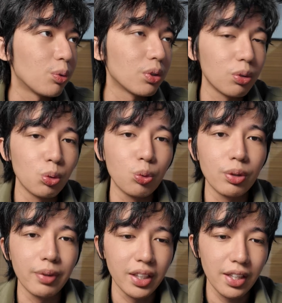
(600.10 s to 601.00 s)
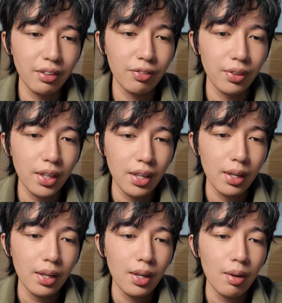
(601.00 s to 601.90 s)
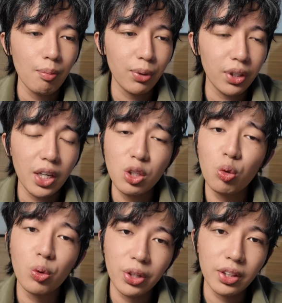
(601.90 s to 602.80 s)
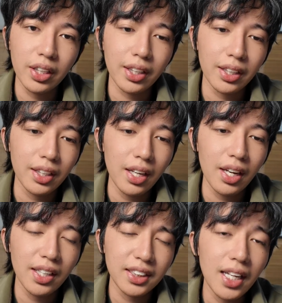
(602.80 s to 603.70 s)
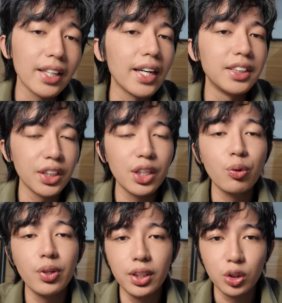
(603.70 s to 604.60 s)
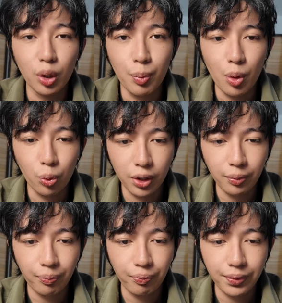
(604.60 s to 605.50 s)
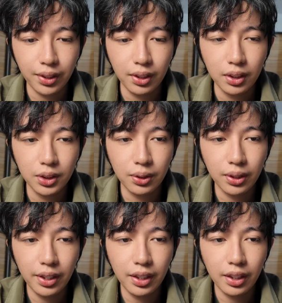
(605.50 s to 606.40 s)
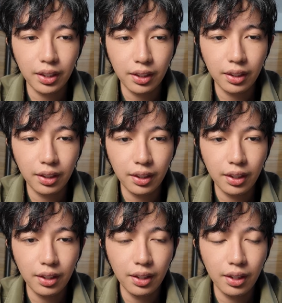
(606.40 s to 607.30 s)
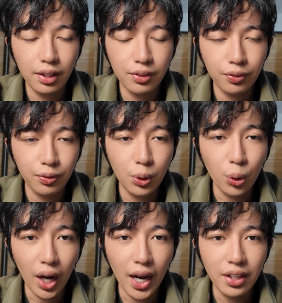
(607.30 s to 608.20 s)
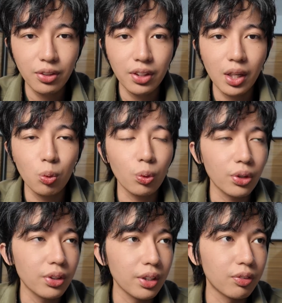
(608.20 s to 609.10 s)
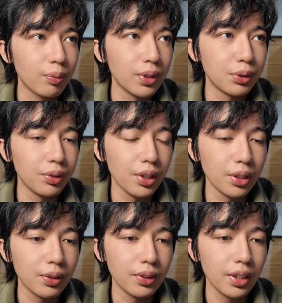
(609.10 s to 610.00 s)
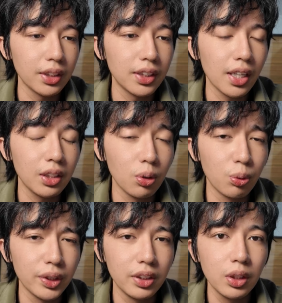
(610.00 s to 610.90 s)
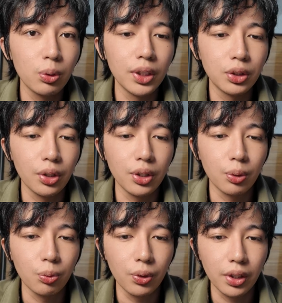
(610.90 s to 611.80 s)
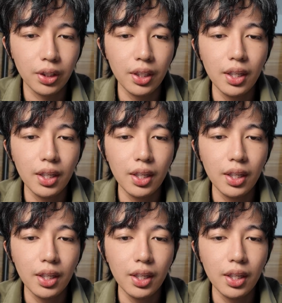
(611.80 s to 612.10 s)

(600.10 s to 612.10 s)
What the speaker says: I want to do with my life. But I know one thing, and it's that I genuinely enjoy my work. So like if you had to take one thing from this video, it's that you always need to enjoy your work.